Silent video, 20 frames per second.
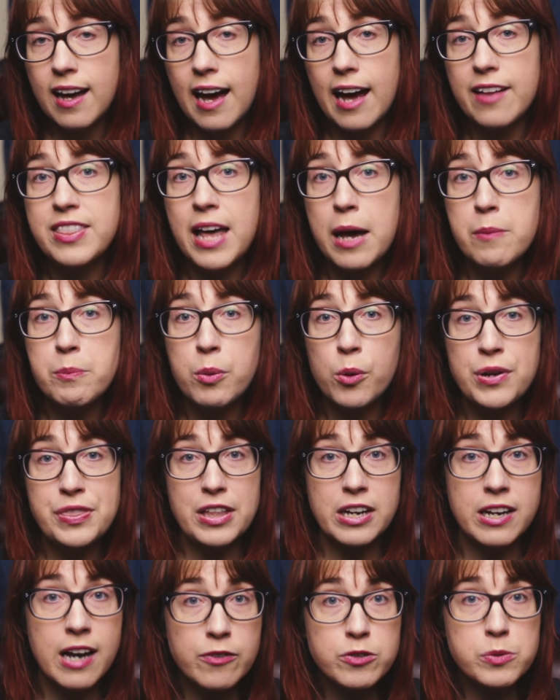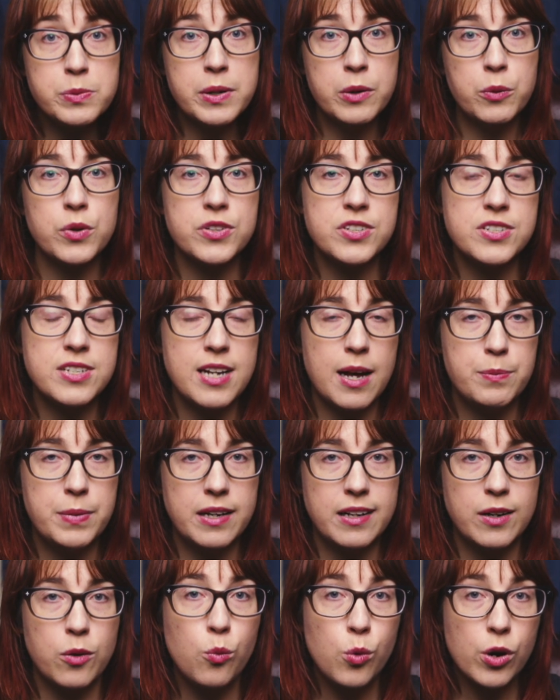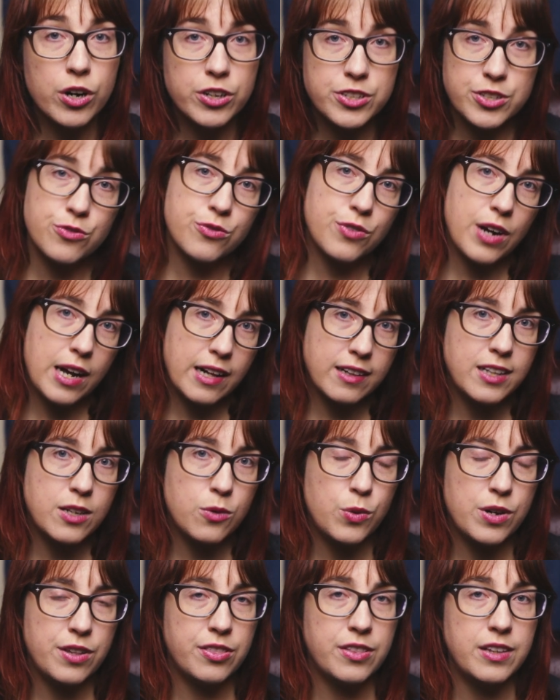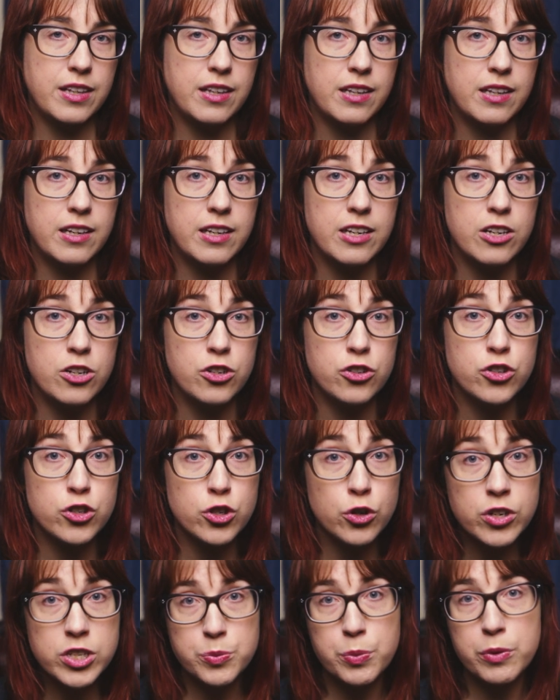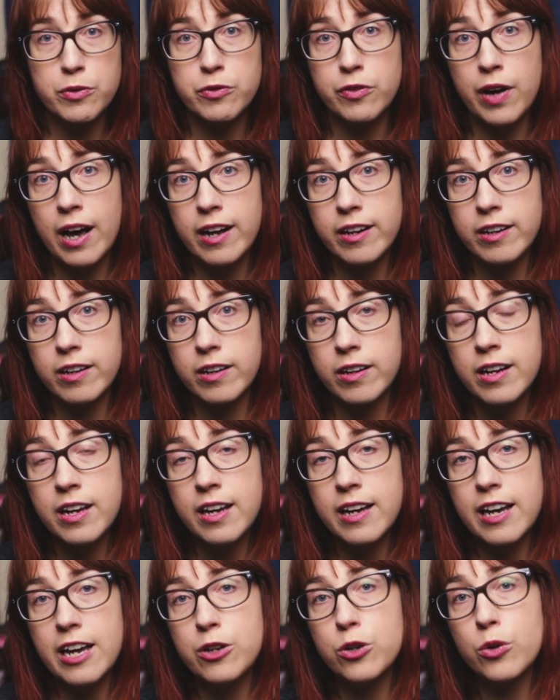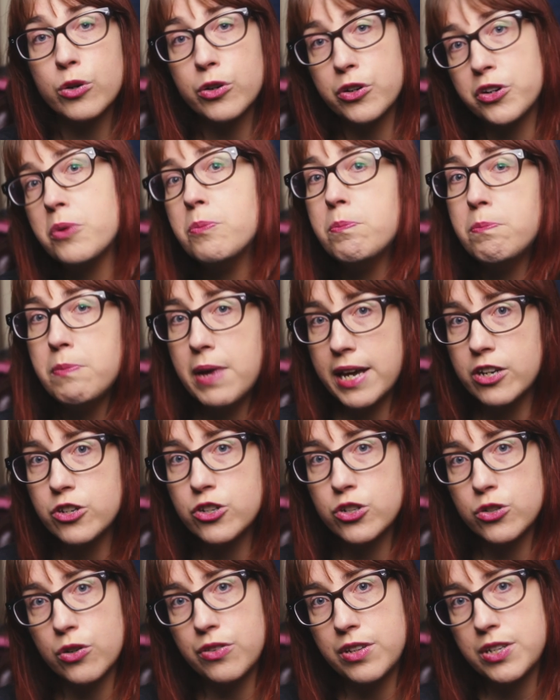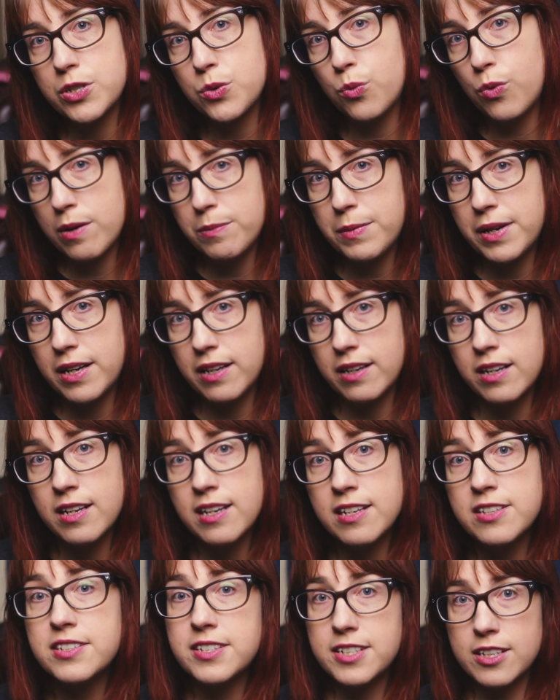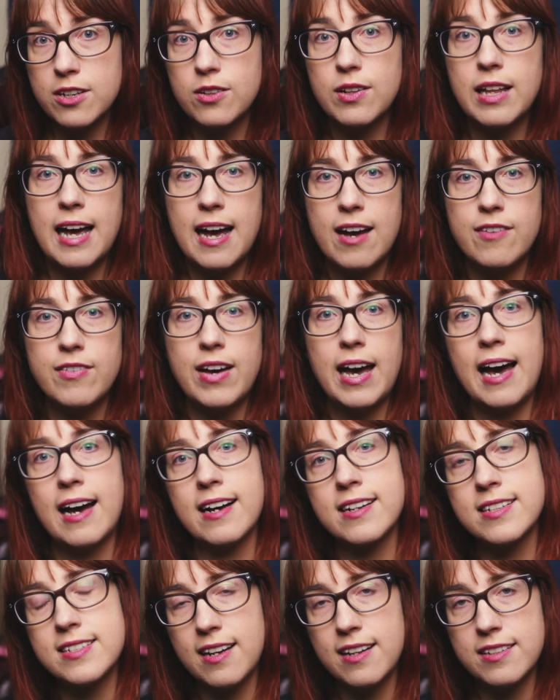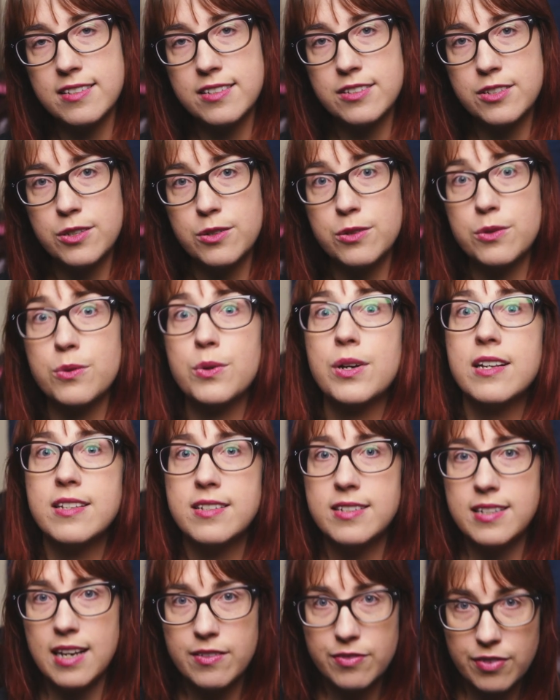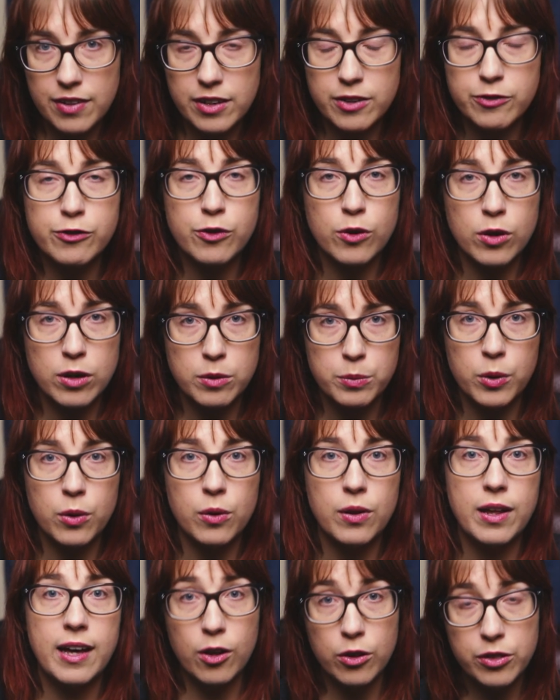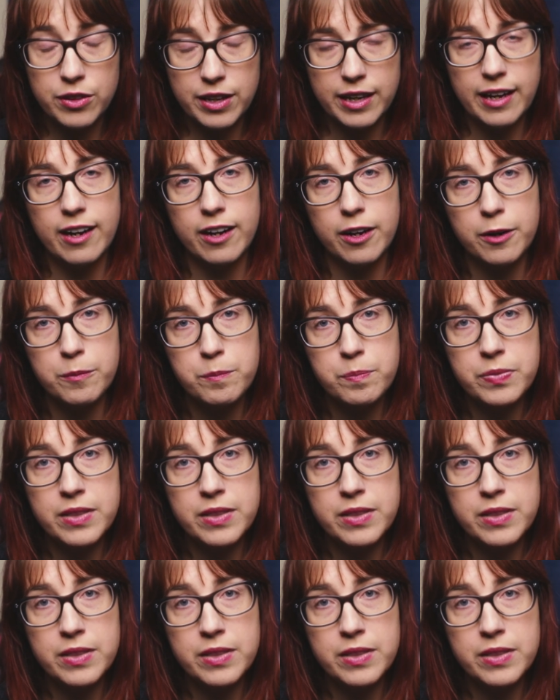At that point, the government will step in and work directly with the insurance provider in order to make sure these women still have access to safe and affordable healthcare.